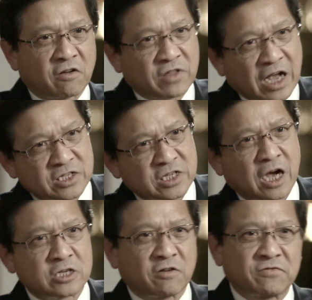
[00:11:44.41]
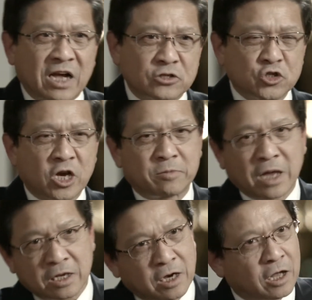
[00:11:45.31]
of that size, of that shape,
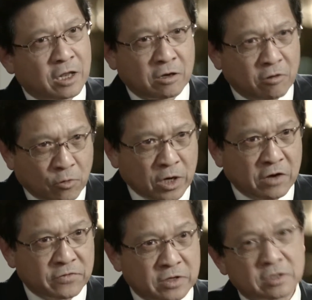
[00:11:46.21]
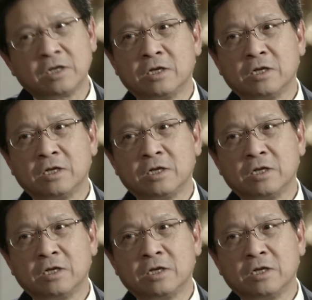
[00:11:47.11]
that color, or whatever.